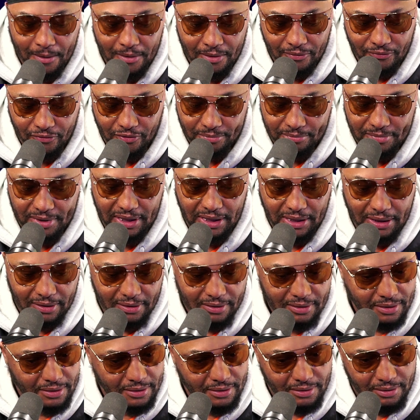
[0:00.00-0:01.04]
For me,
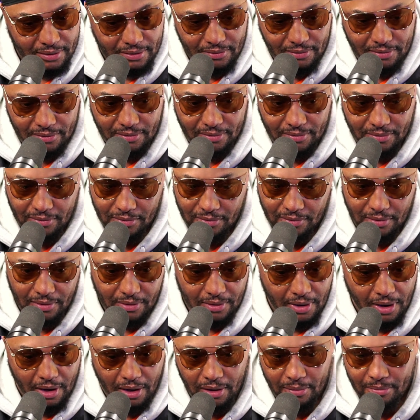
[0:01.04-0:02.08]

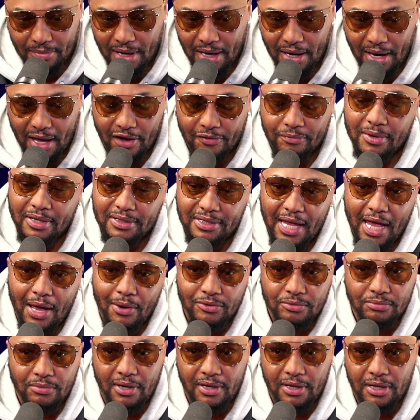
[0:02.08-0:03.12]
all of my life, my dad
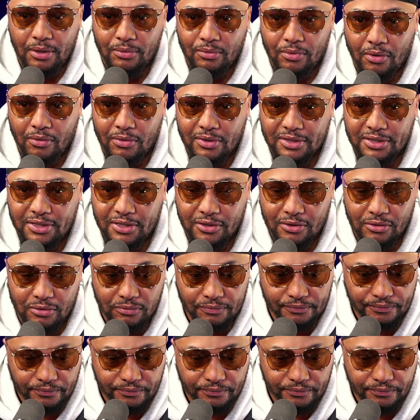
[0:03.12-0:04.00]
was my hero until